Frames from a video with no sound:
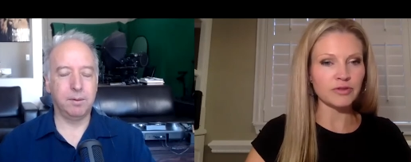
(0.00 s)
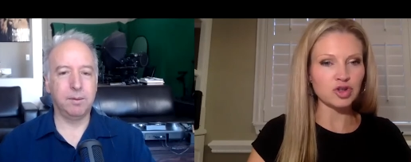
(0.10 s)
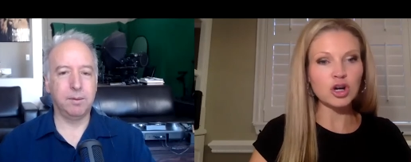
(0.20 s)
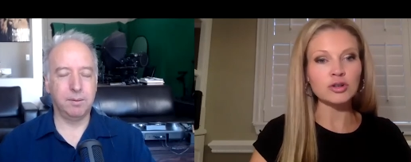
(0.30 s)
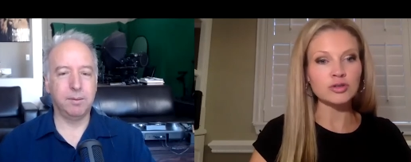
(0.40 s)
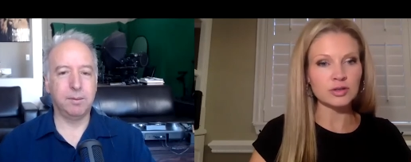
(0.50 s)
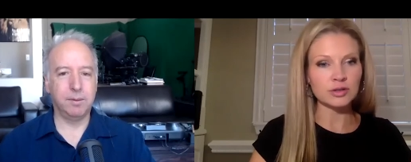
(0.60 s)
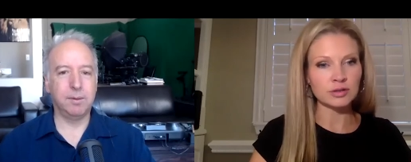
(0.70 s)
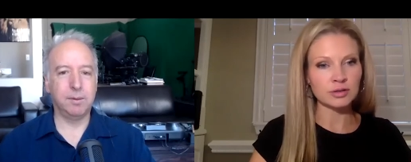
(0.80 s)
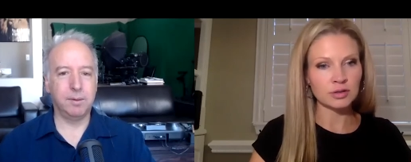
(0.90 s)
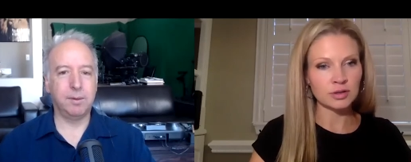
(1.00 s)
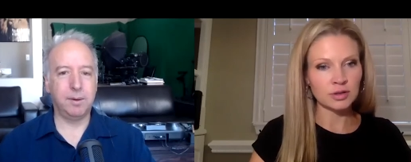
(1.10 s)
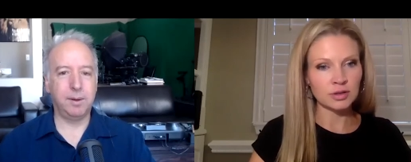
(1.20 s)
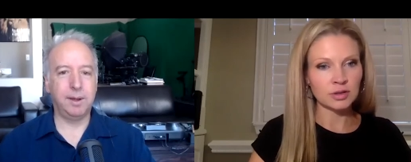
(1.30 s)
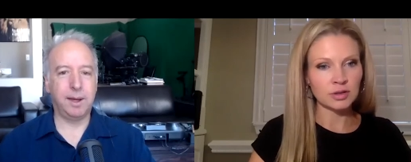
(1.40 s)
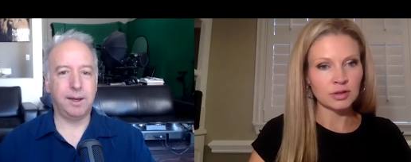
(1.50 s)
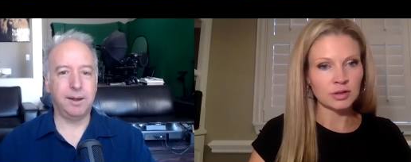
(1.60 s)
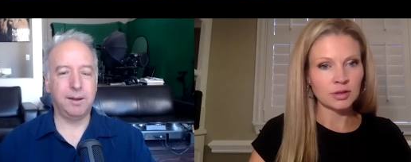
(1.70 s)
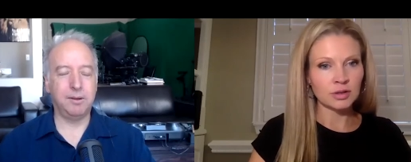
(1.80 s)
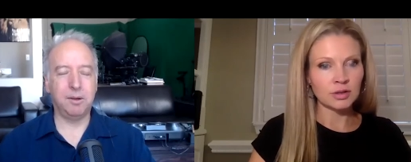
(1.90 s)
Speaker 1: the charts.
Speaker 2: Yeah,
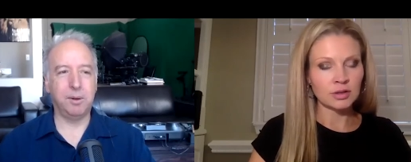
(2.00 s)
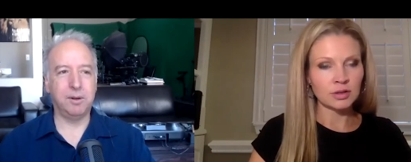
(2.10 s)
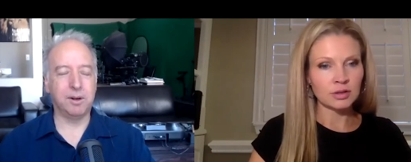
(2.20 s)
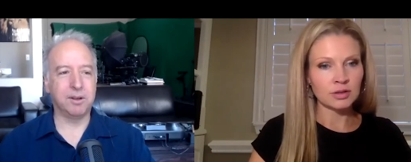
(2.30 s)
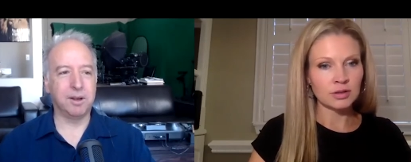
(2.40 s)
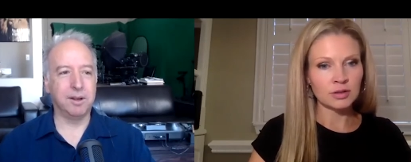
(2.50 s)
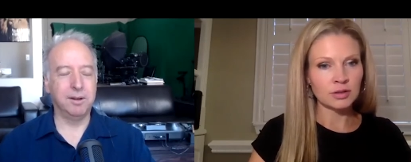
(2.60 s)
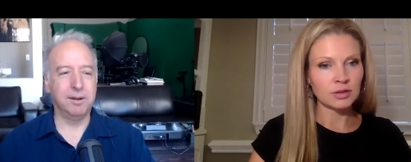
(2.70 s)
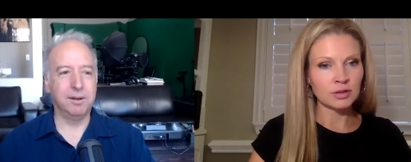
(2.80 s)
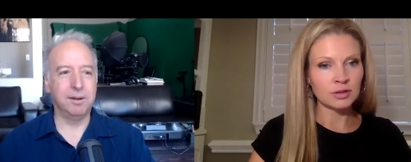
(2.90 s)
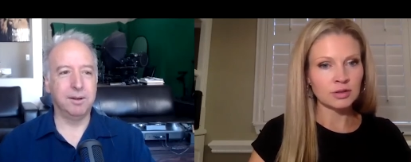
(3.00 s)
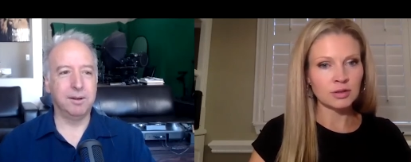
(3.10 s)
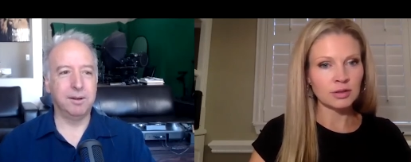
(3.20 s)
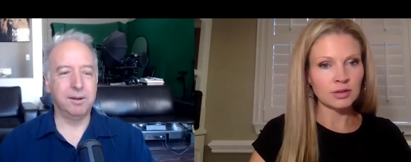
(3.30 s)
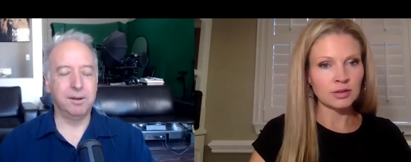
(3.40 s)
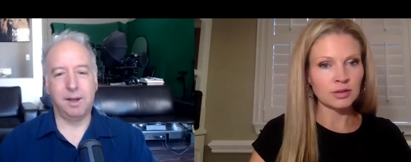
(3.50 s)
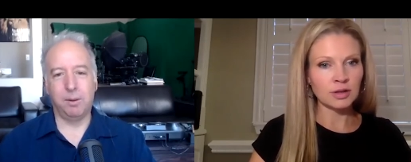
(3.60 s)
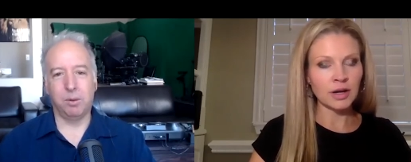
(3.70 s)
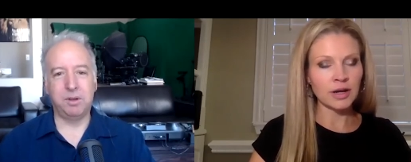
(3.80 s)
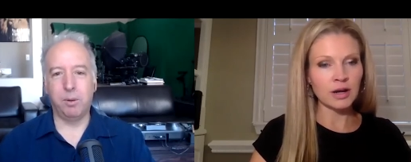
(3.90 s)
so interesting. And
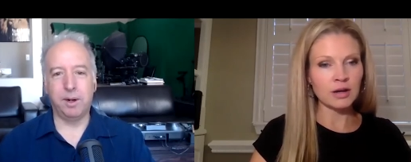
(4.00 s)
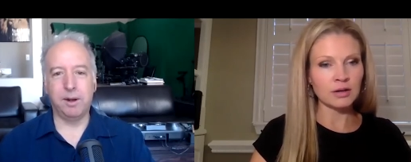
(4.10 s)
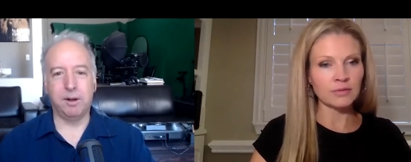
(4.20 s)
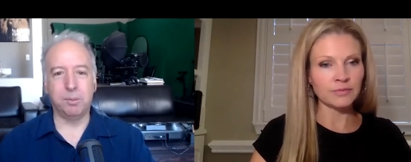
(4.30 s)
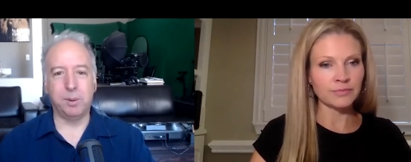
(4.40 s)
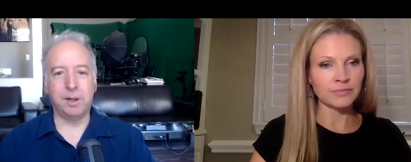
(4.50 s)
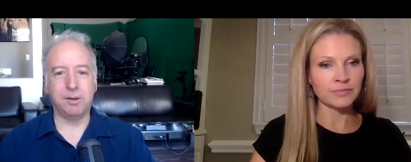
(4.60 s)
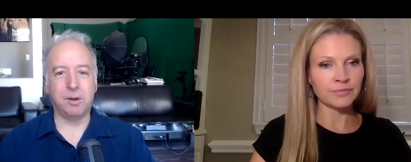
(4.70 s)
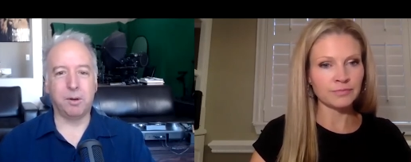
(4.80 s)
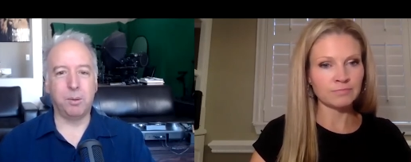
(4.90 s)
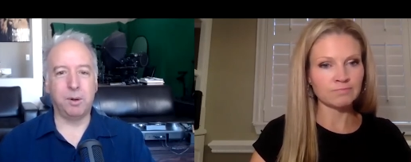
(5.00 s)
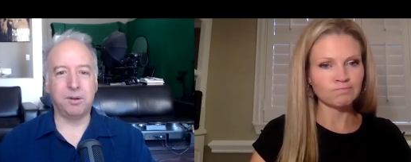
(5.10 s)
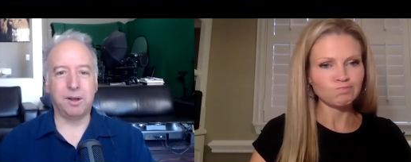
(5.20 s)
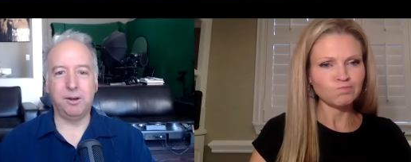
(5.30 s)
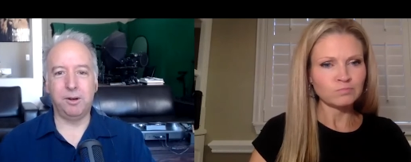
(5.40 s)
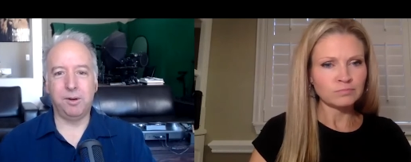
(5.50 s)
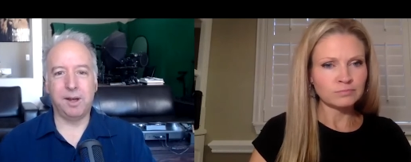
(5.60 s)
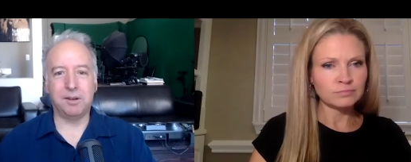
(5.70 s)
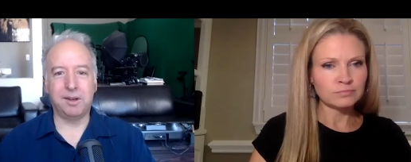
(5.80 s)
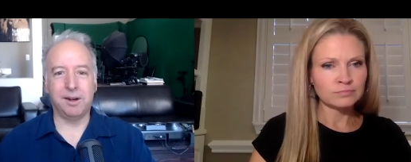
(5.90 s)
we'll see where he goes. We just don't know what he's going to do
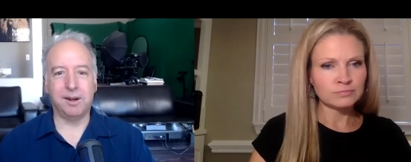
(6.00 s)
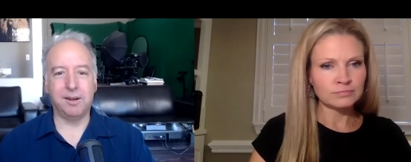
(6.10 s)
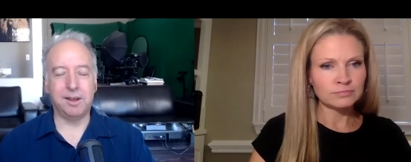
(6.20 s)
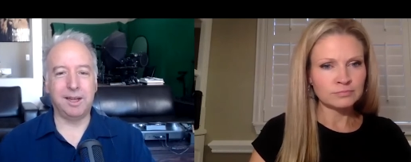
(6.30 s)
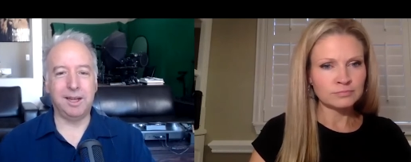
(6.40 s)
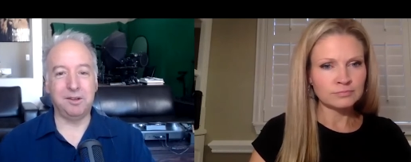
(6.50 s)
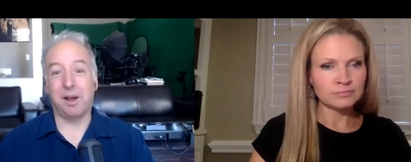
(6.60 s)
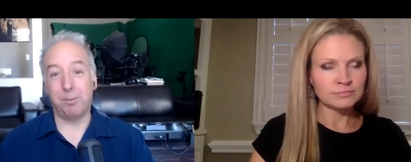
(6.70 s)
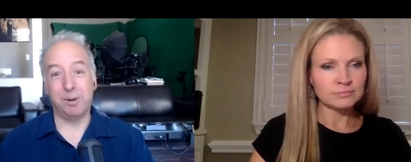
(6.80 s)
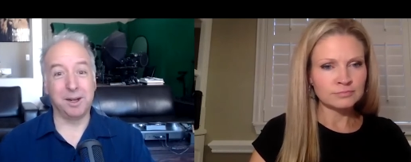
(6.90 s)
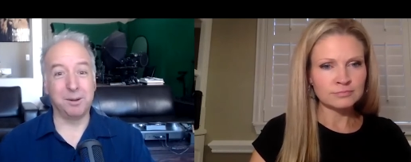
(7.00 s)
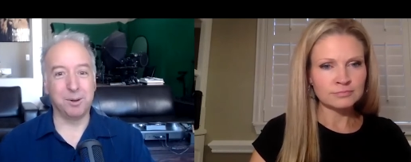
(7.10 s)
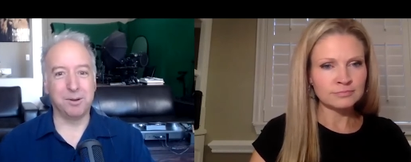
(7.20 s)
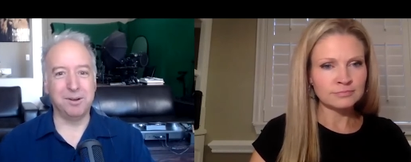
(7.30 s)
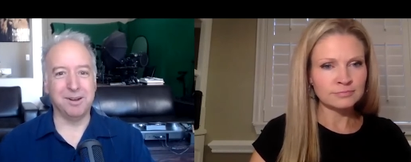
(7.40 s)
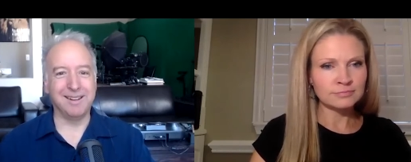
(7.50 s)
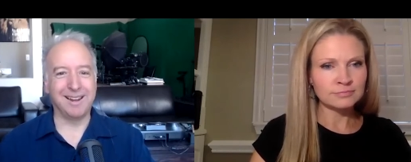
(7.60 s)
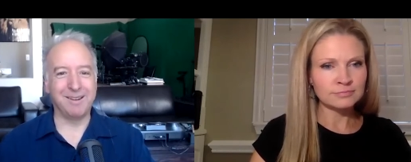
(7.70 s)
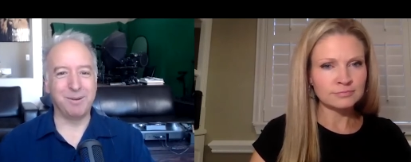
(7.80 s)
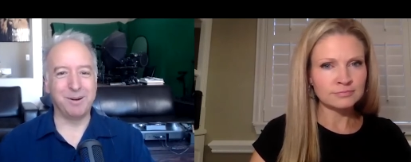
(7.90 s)
next year. The, he's unpredictable too.
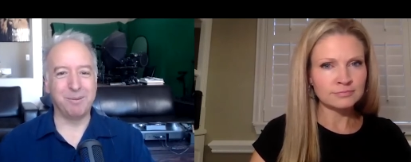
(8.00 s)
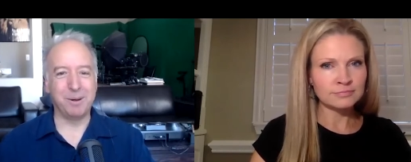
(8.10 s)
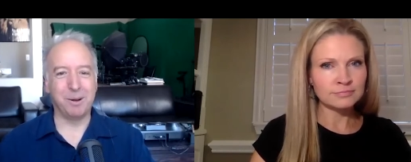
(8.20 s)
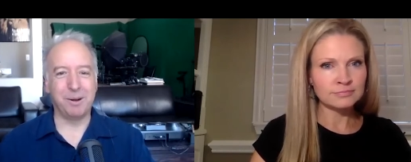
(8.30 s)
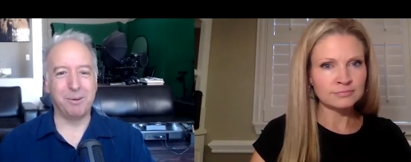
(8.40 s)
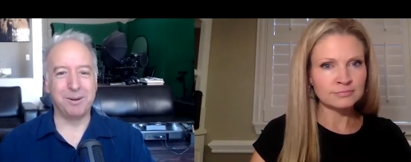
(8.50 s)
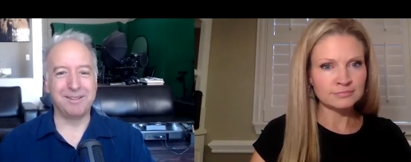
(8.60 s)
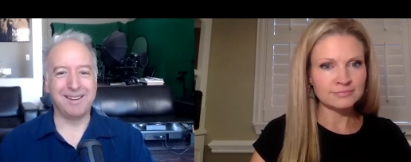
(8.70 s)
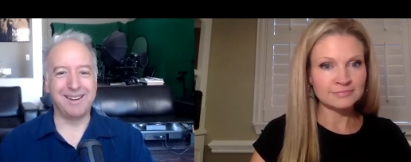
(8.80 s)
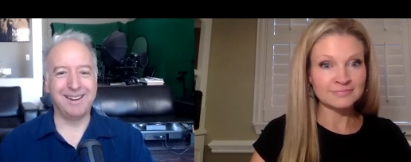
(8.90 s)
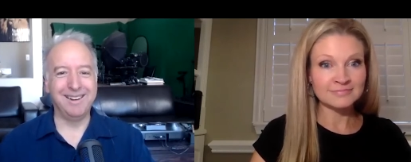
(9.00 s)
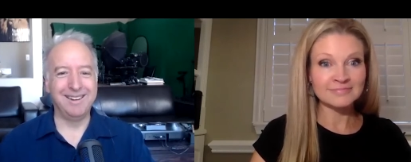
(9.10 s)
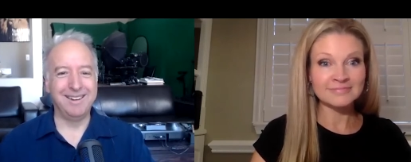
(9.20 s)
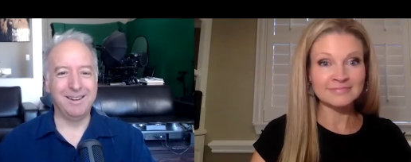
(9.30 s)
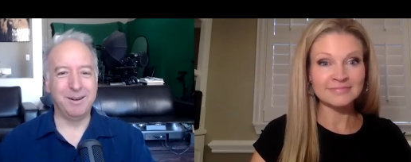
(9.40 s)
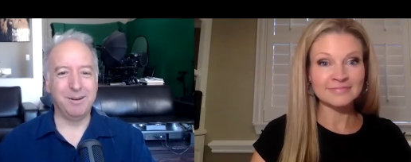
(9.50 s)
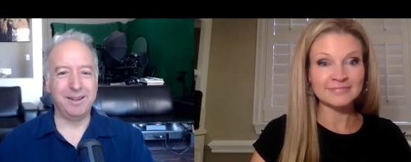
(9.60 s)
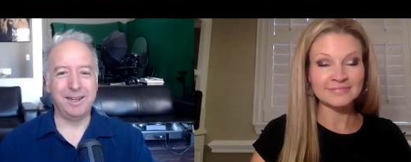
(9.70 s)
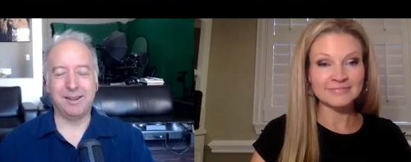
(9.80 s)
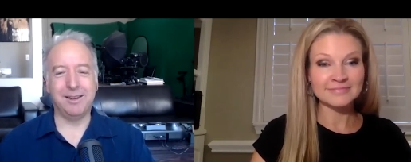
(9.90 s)
Like we we don't know what's uh,
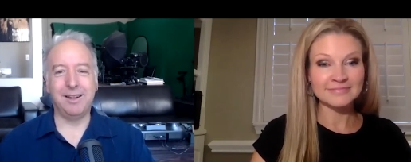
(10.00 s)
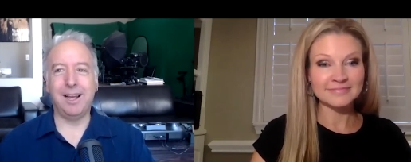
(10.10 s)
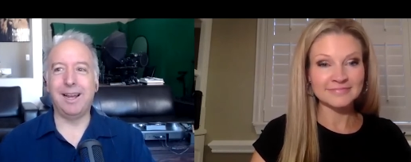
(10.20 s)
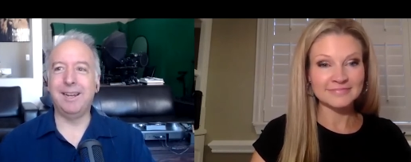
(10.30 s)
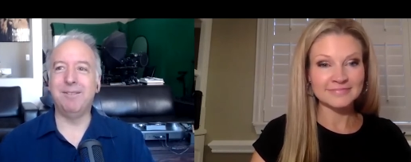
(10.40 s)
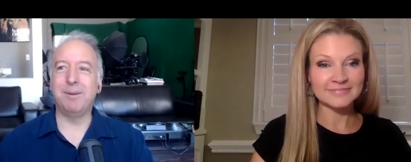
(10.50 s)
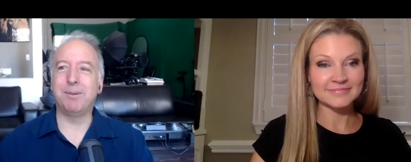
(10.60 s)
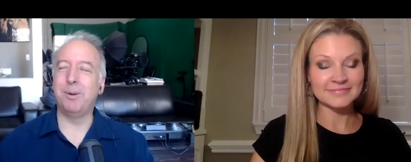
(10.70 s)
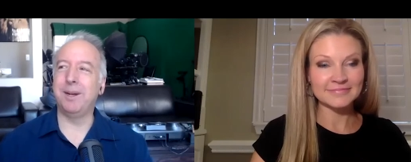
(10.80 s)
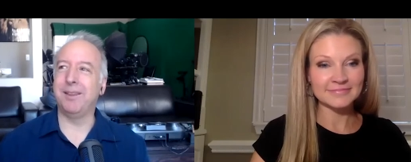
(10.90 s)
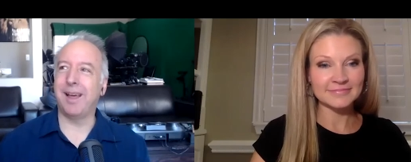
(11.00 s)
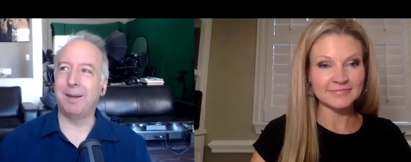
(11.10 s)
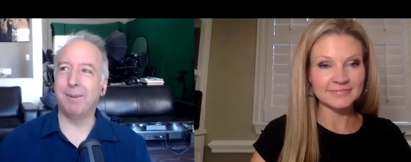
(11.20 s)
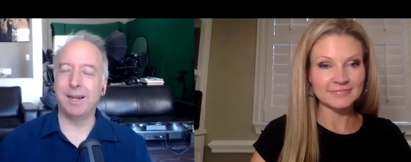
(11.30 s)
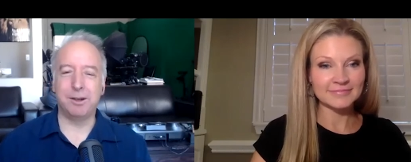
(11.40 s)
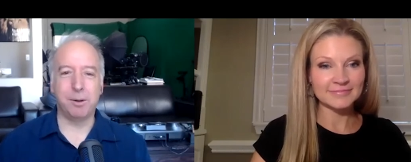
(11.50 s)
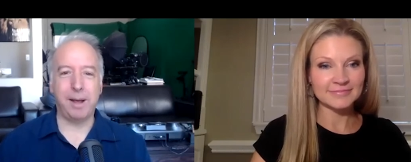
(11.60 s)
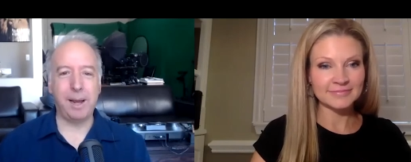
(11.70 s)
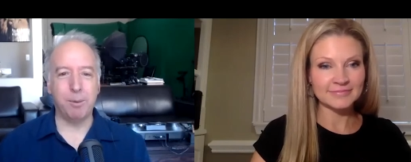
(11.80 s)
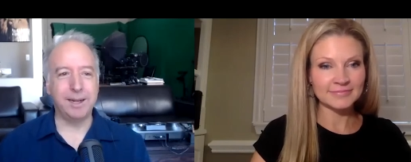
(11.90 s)
he could, and he even tweeted that he might.
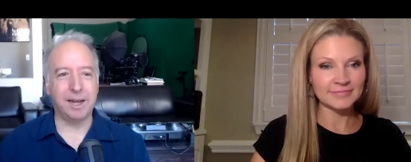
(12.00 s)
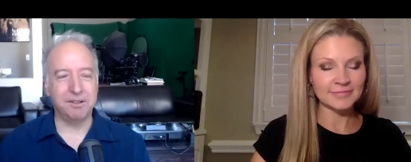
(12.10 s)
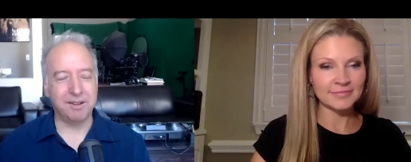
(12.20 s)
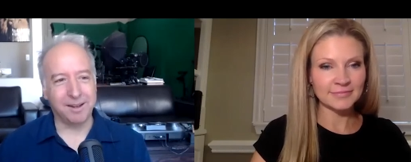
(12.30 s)
Hey, what do you guys think?